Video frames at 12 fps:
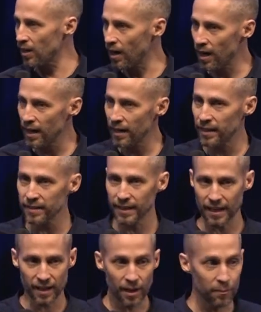God
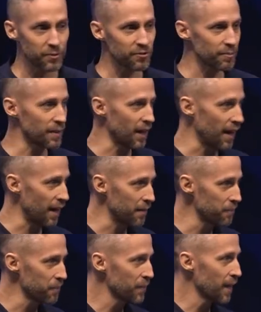that comes from
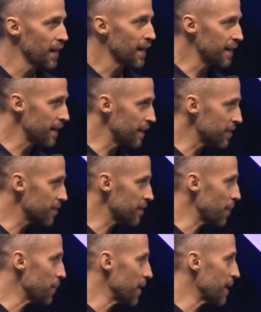God and it is
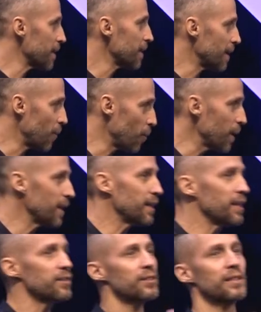something that we
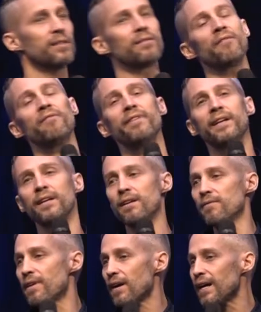need to give a
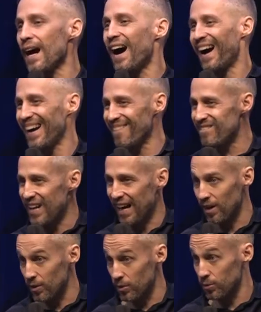very, very high
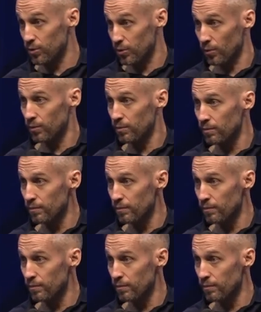value to